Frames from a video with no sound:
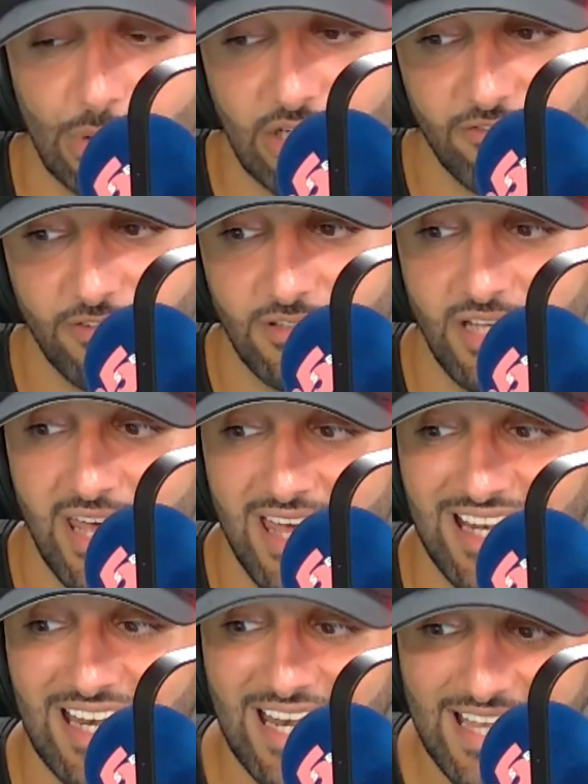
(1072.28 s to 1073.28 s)
Brentford,
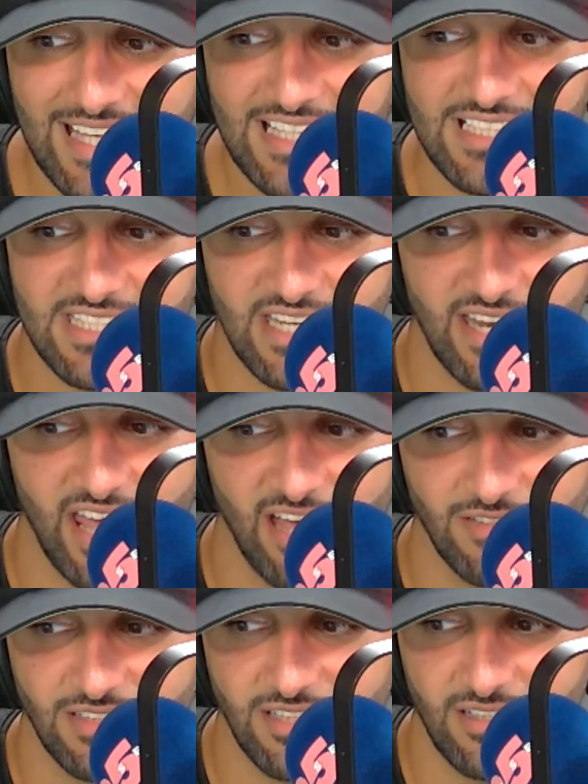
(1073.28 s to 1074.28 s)
Leeds and
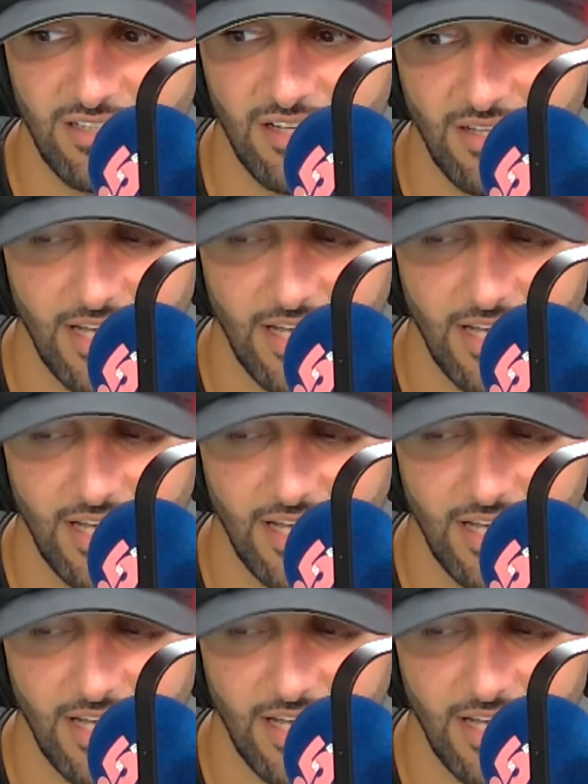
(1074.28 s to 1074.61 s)
Everton.